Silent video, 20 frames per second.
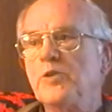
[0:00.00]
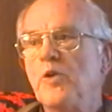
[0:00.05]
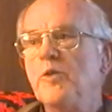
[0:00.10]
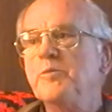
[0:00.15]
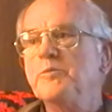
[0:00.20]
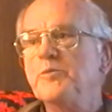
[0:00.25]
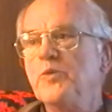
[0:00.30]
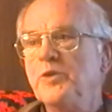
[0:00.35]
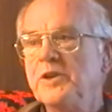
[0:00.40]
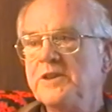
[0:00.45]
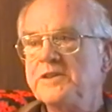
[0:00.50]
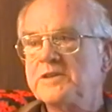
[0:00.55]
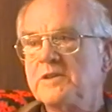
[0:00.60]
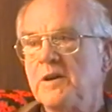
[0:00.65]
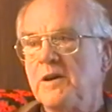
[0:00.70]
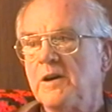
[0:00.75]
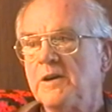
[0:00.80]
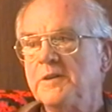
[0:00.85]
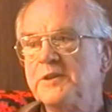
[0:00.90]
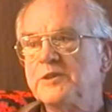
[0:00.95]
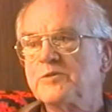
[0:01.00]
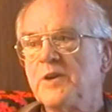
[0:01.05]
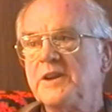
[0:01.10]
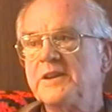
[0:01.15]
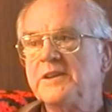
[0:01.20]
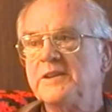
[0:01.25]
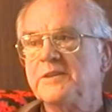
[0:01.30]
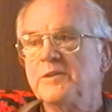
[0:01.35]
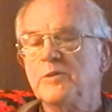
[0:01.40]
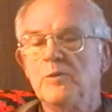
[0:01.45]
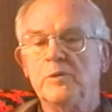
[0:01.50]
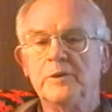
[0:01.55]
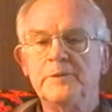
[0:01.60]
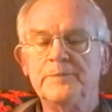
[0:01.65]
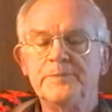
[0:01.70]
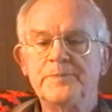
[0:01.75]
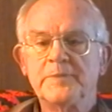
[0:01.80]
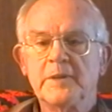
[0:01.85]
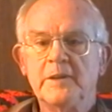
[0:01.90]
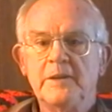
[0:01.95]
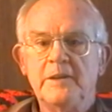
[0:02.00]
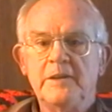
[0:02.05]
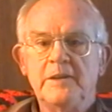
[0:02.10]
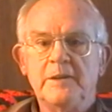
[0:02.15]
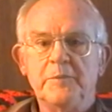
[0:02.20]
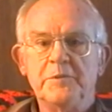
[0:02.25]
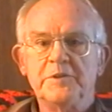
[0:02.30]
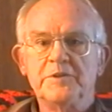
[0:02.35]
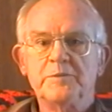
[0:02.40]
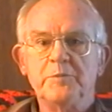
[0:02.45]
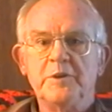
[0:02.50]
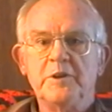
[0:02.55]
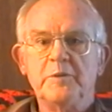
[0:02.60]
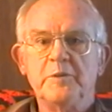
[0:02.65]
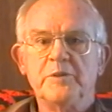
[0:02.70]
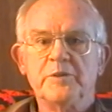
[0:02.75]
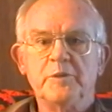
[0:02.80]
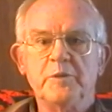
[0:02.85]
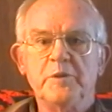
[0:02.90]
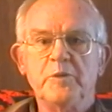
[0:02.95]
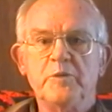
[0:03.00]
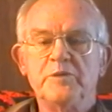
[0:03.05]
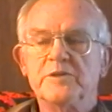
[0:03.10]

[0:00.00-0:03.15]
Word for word: But and we had, we had this old Willie's car, trying to get it going.